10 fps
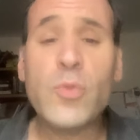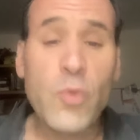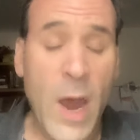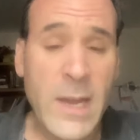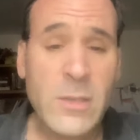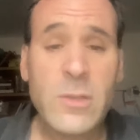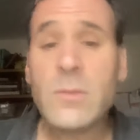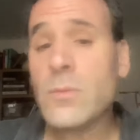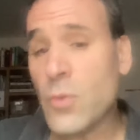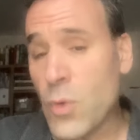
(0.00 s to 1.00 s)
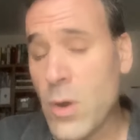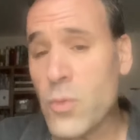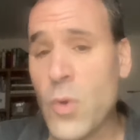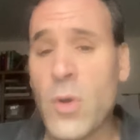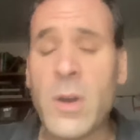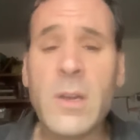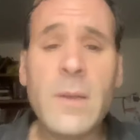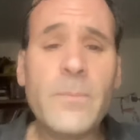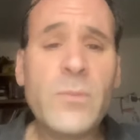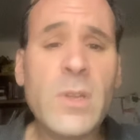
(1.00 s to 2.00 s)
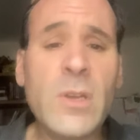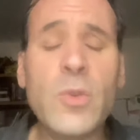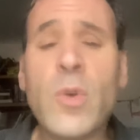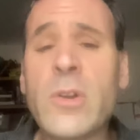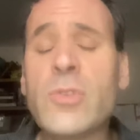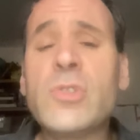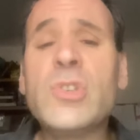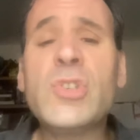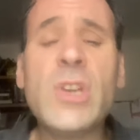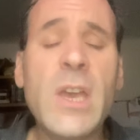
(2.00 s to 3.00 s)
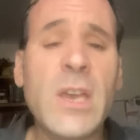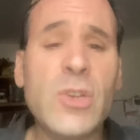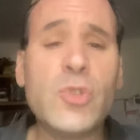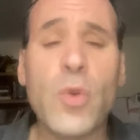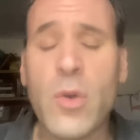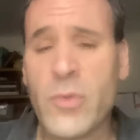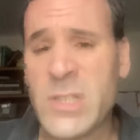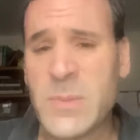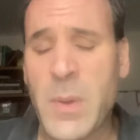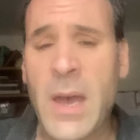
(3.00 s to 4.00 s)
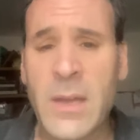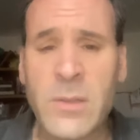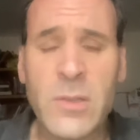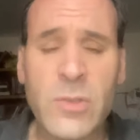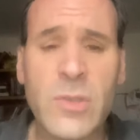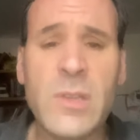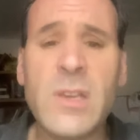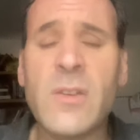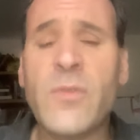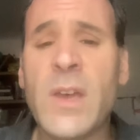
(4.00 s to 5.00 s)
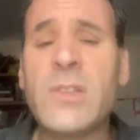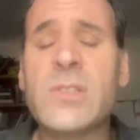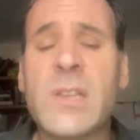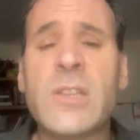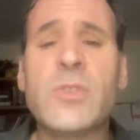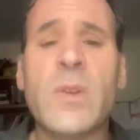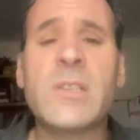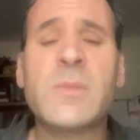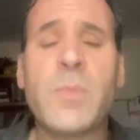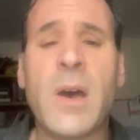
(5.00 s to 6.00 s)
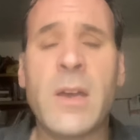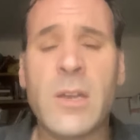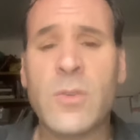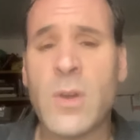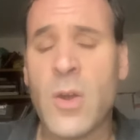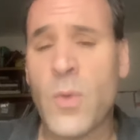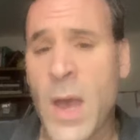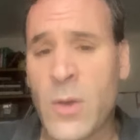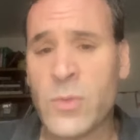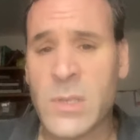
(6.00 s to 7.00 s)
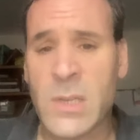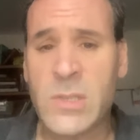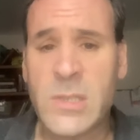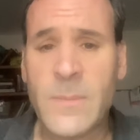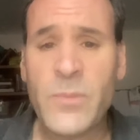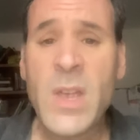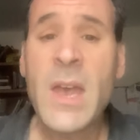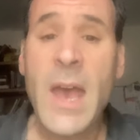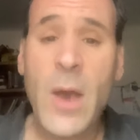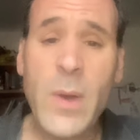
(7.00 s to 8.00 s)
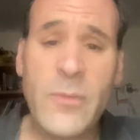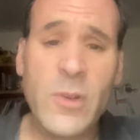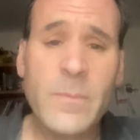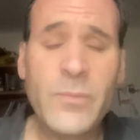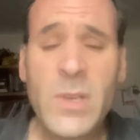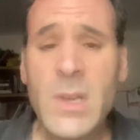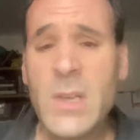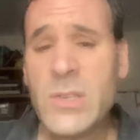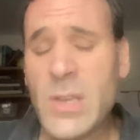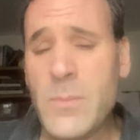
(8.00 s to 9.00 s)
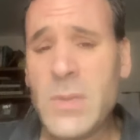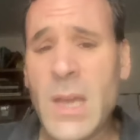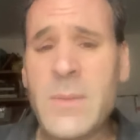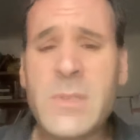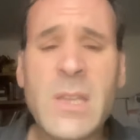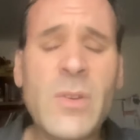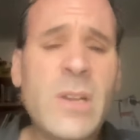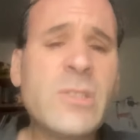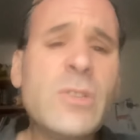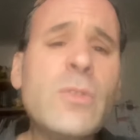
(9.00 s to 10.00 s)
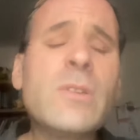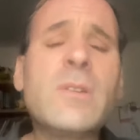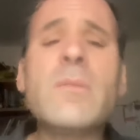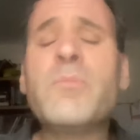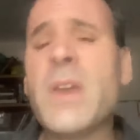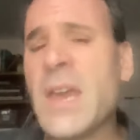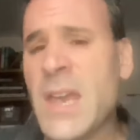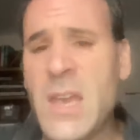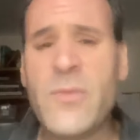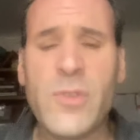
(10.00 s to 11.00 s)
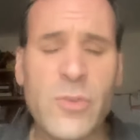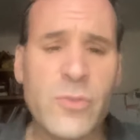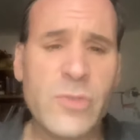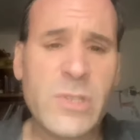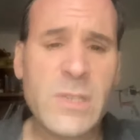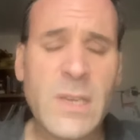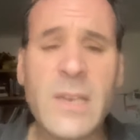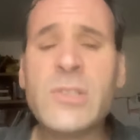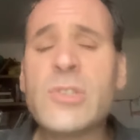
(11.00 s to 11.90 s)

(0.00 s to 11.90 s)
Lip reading: right or wrong, in order to change or respond to the events that transpire around us. However, sometimes there are certain behaviors and